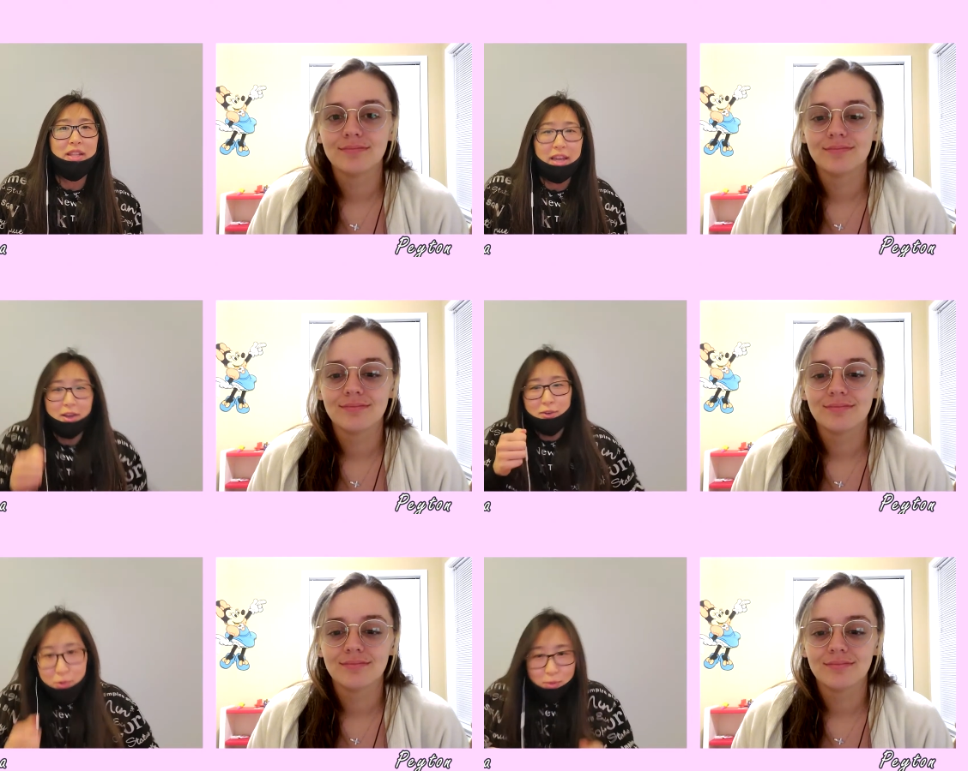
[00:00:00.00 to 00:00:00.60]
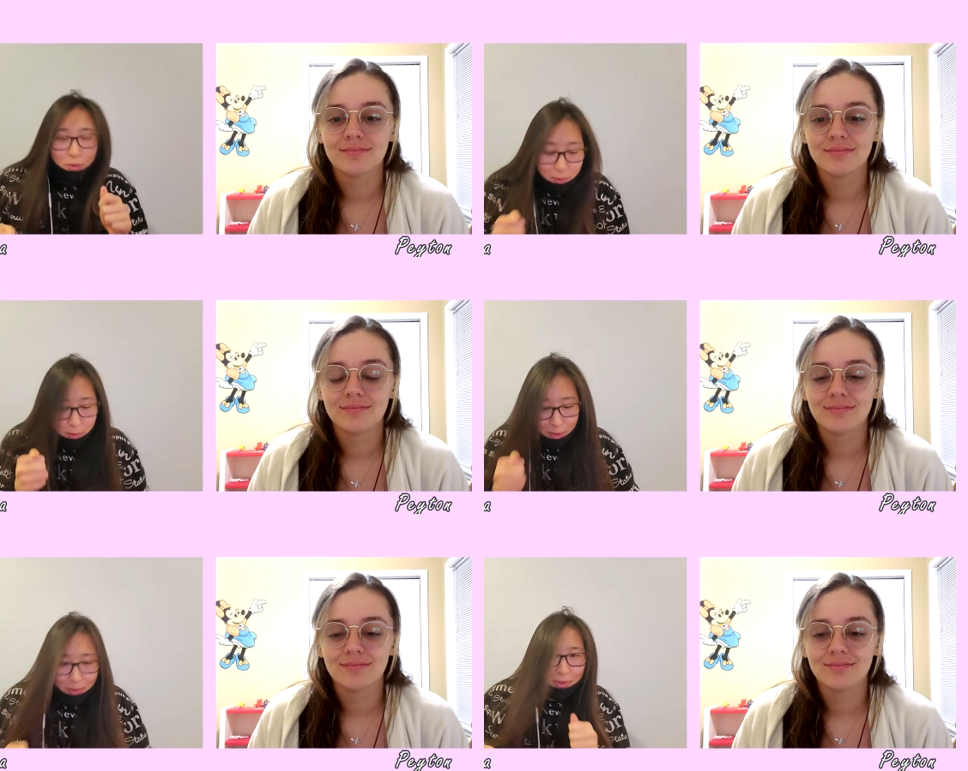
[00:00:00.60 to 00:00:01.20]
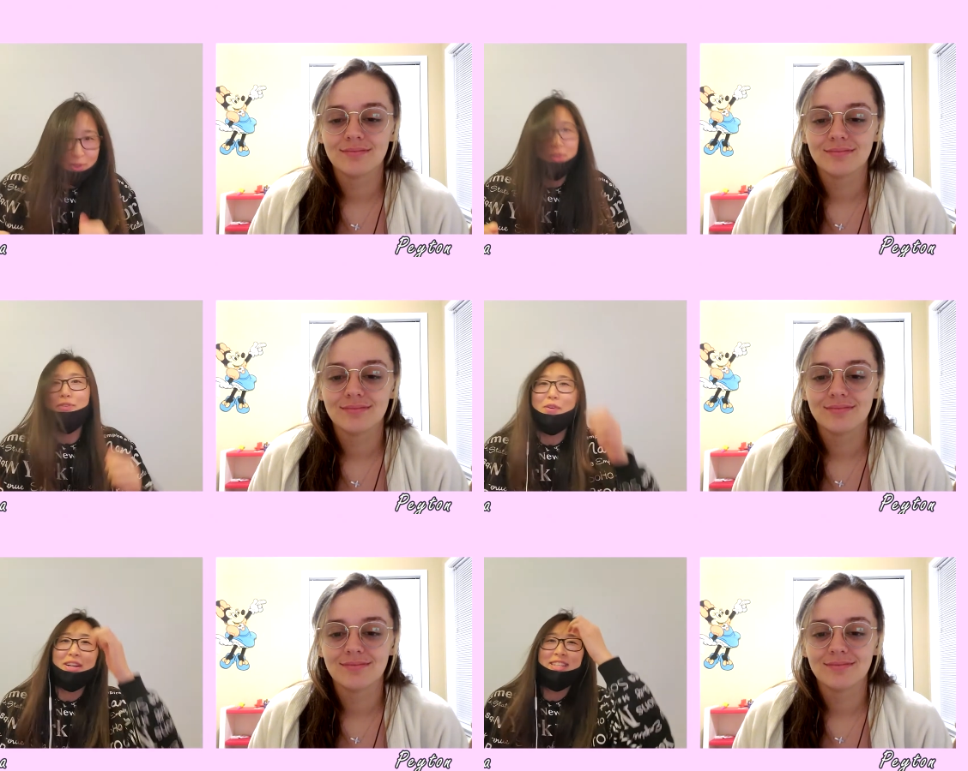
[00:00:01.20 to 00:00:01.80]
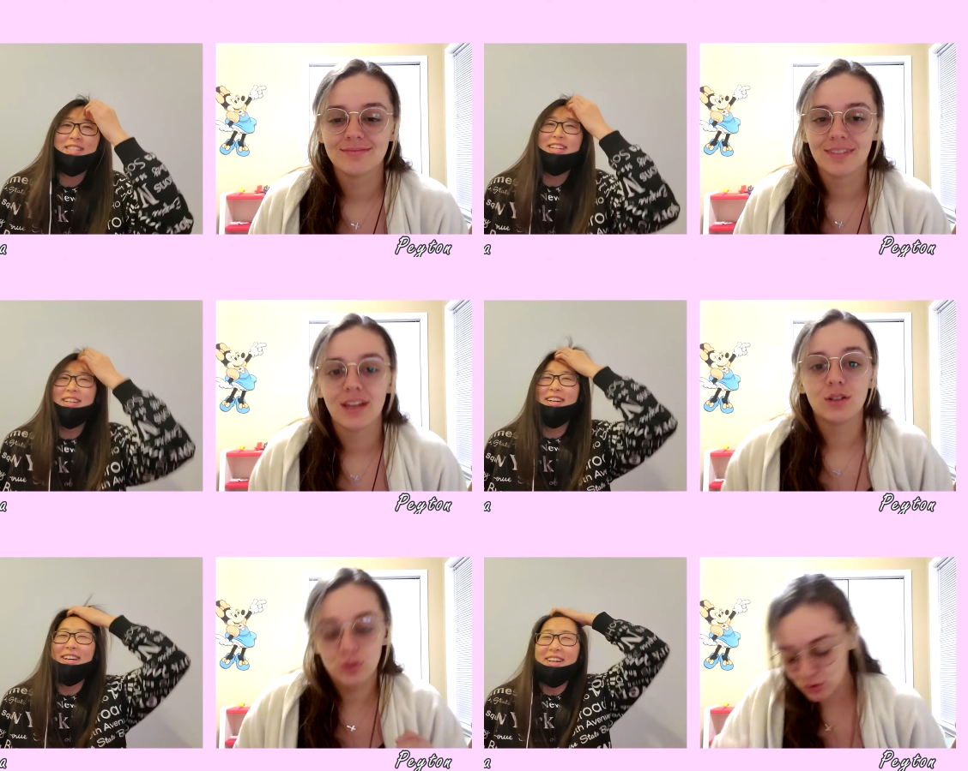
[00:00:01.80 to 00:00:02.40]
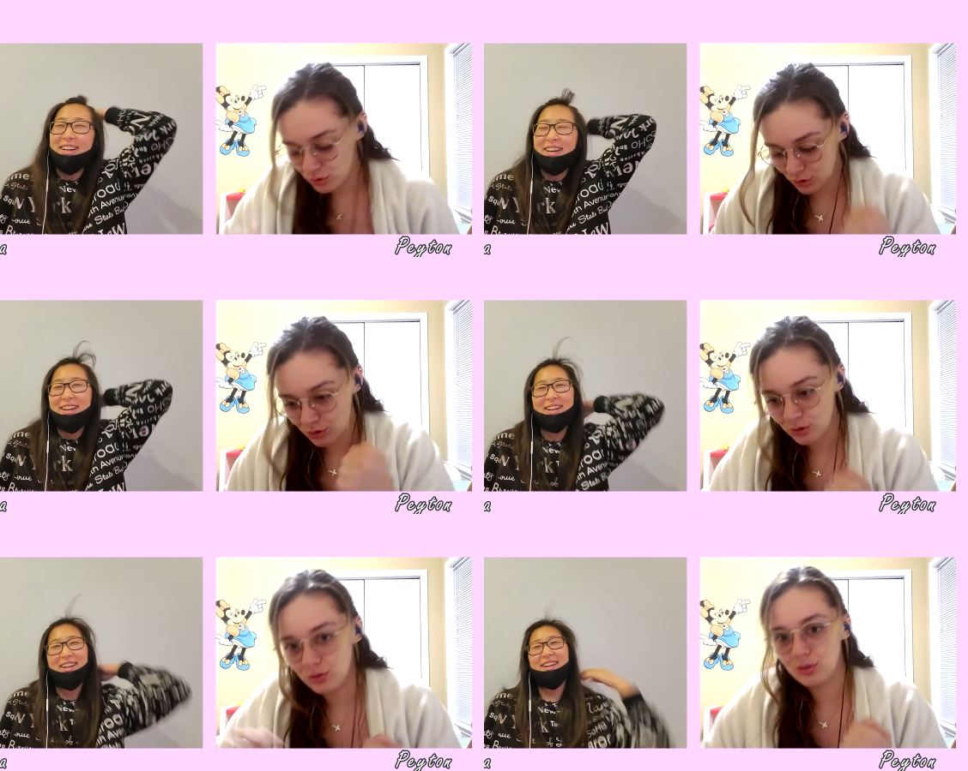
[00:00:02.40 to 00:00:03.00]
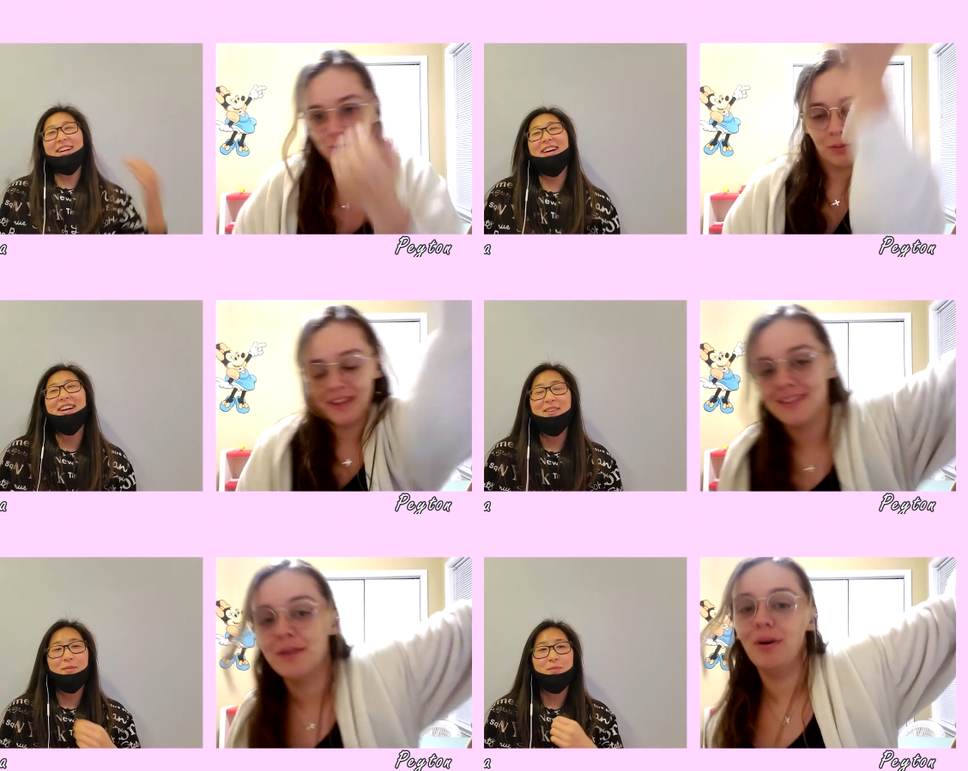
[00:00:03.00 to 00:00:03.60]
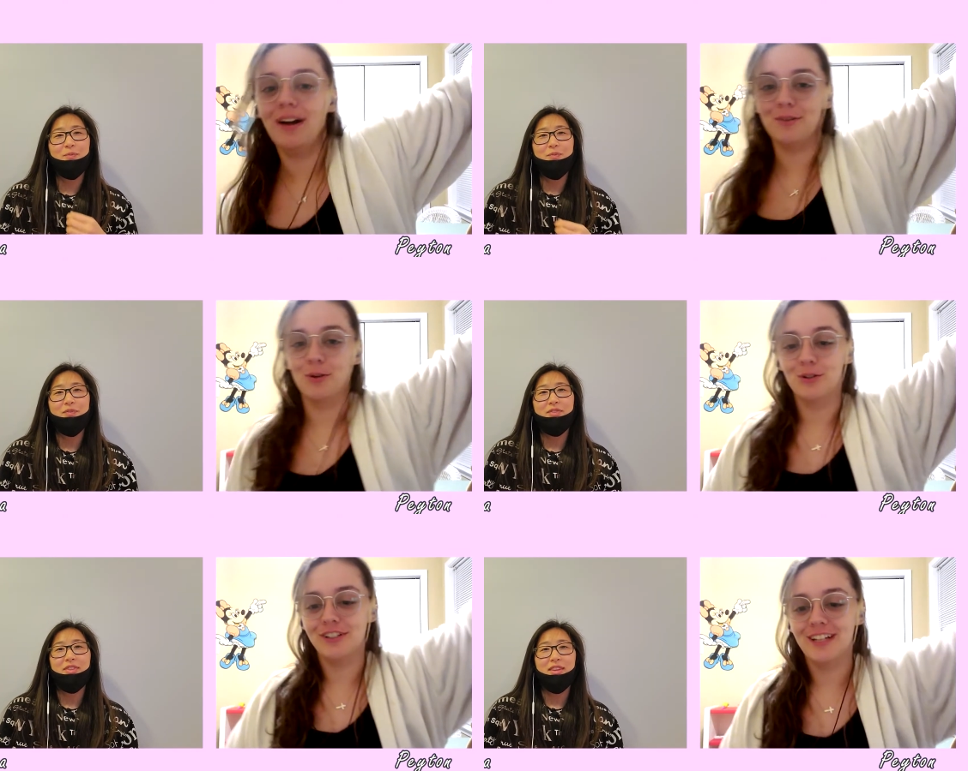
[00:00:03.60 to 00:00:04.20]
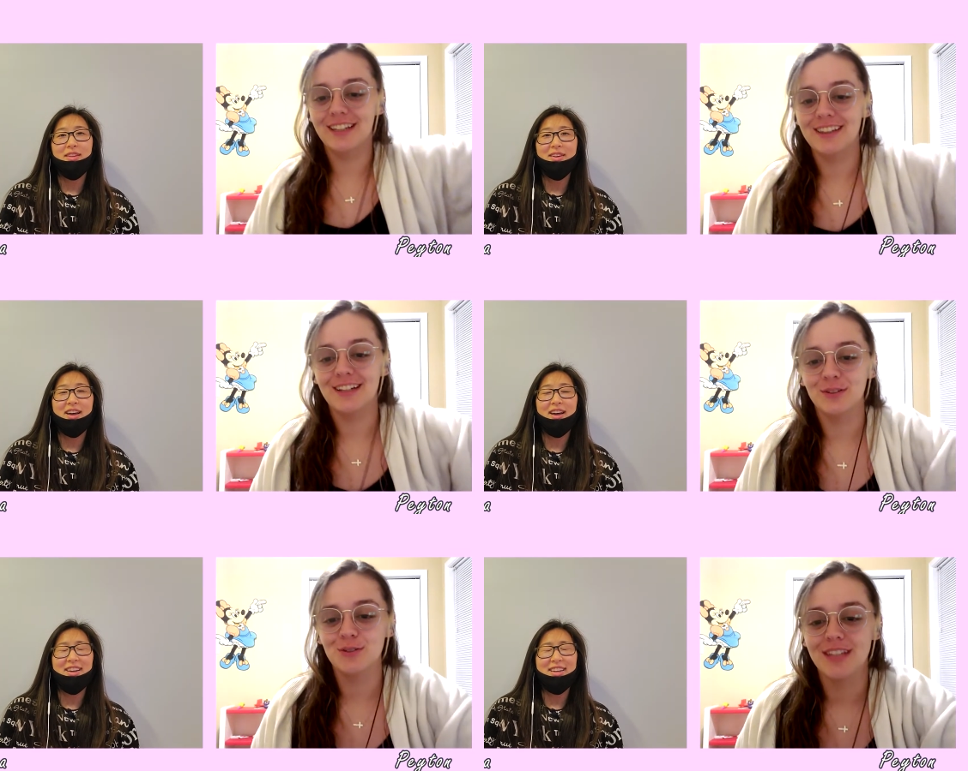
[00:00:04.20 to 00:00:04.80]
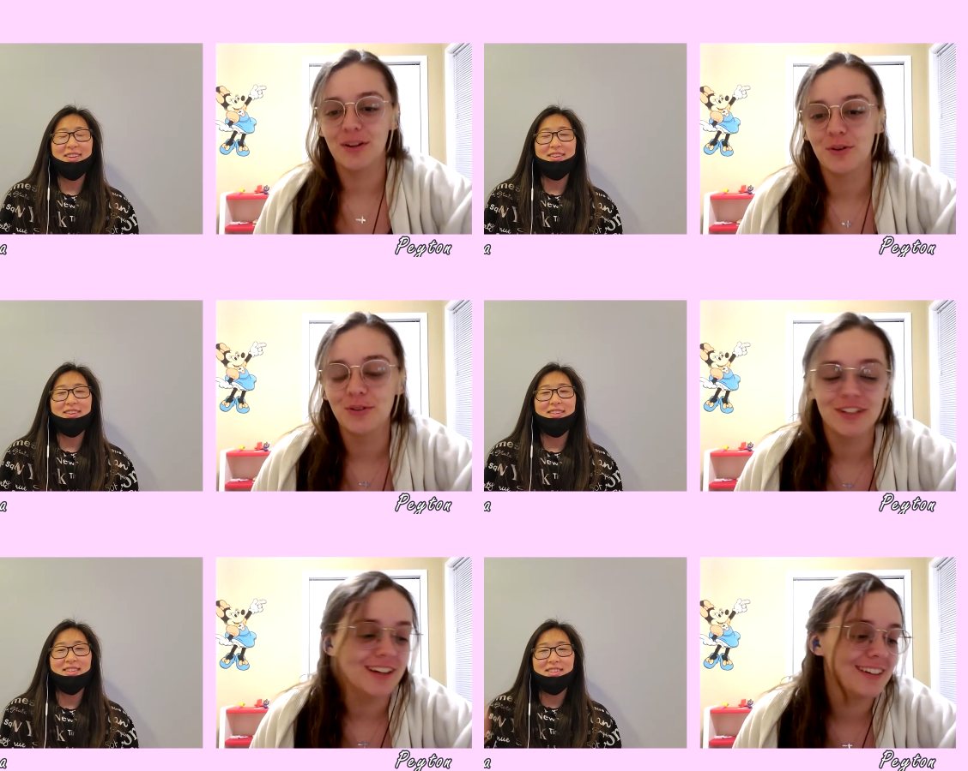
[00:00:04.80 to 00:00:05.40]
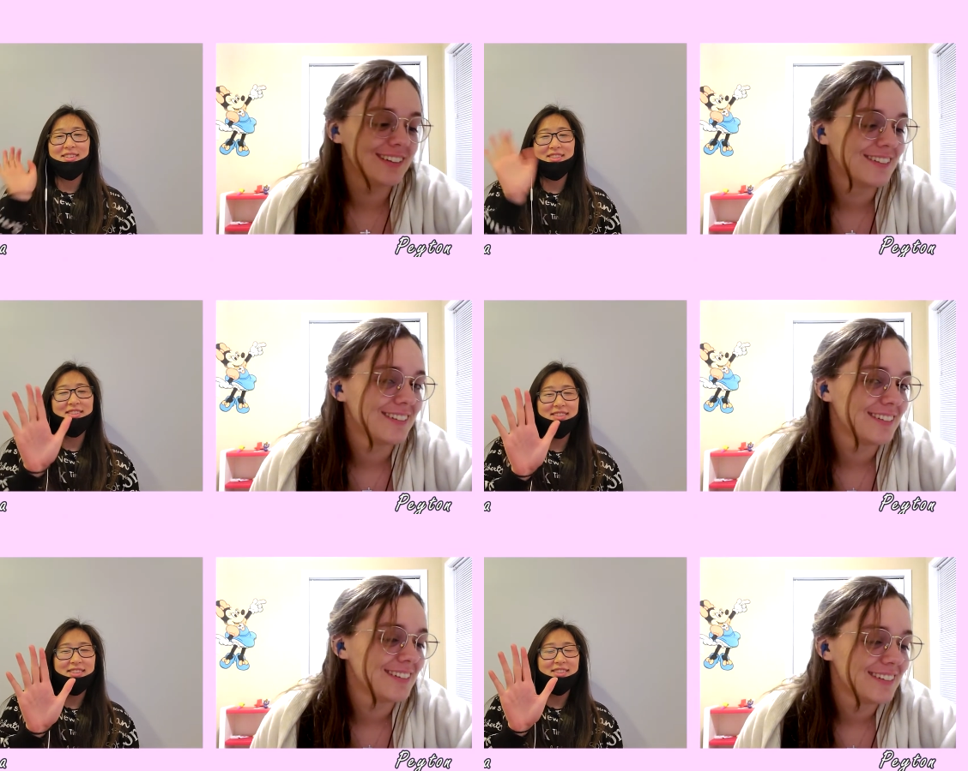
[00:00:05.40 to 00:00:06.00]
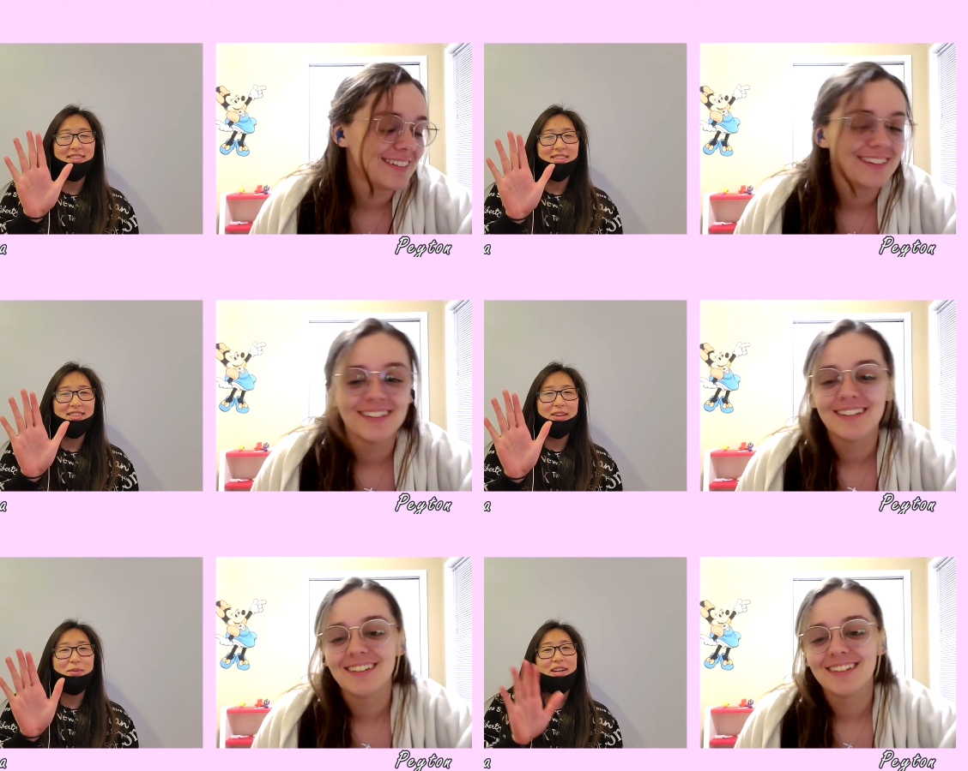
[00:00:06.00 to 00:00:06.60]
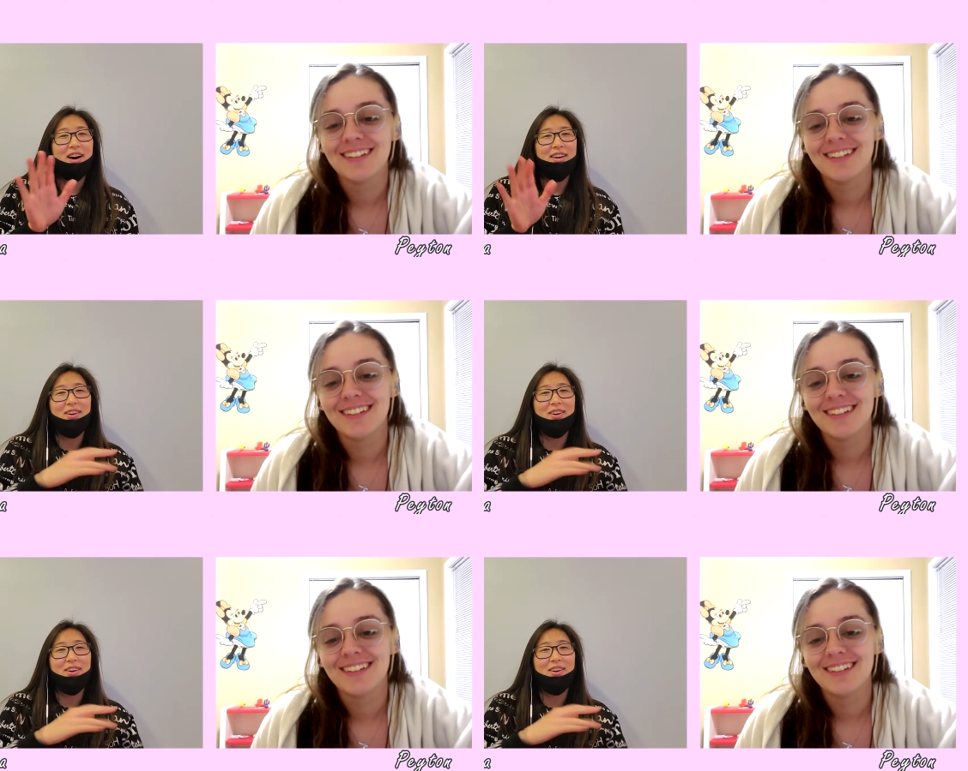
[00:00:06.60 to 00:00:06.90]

Speaker 1: like doo, doo, doo, doo, through the forest
Speaker 2: and then they body roll and they lose that whole like
Speaker 1: can we not